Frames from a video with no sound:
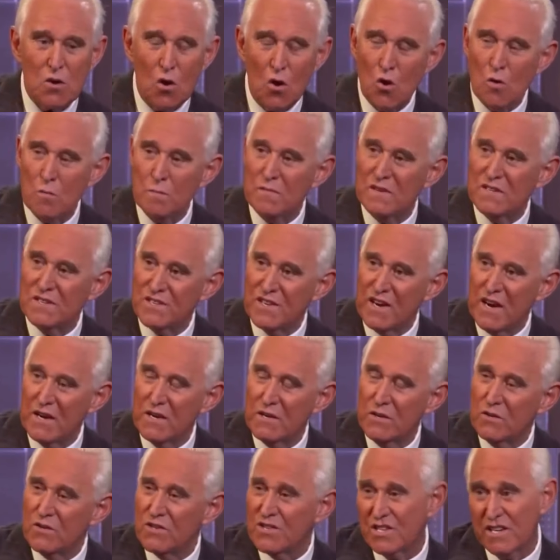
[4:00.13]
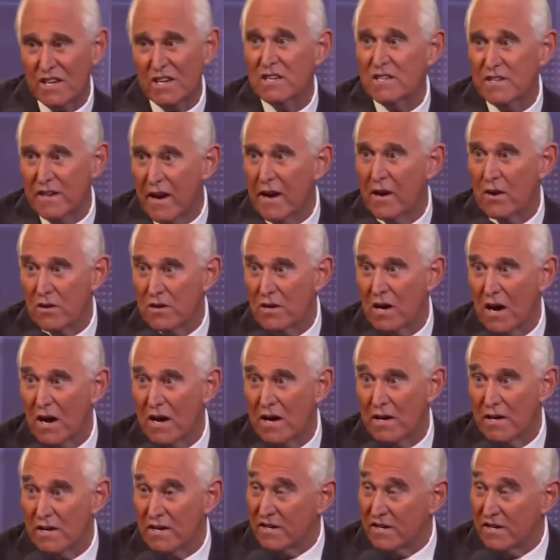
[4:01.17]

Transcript: called and said, "You can see it day or night.